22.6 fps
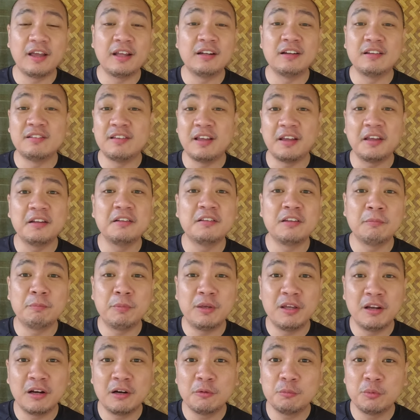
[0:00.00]
And the second tip
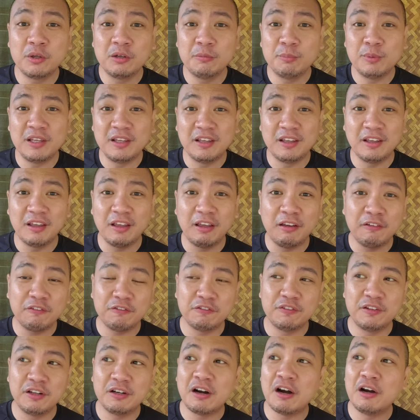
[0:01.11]
here would be
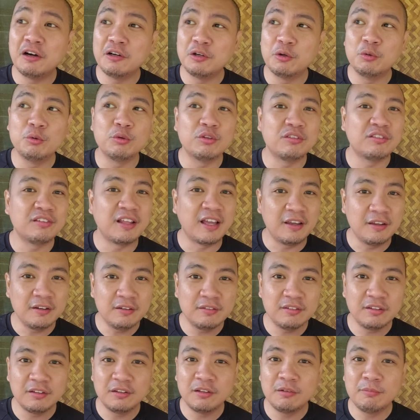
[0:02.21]
if there are no
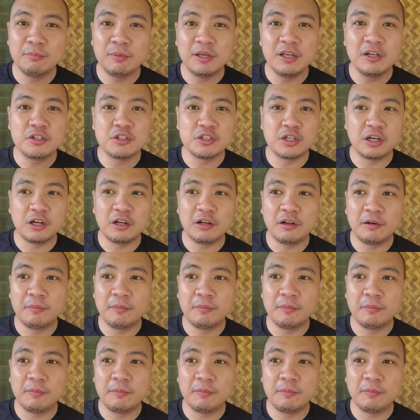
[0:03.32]
signs in the beach,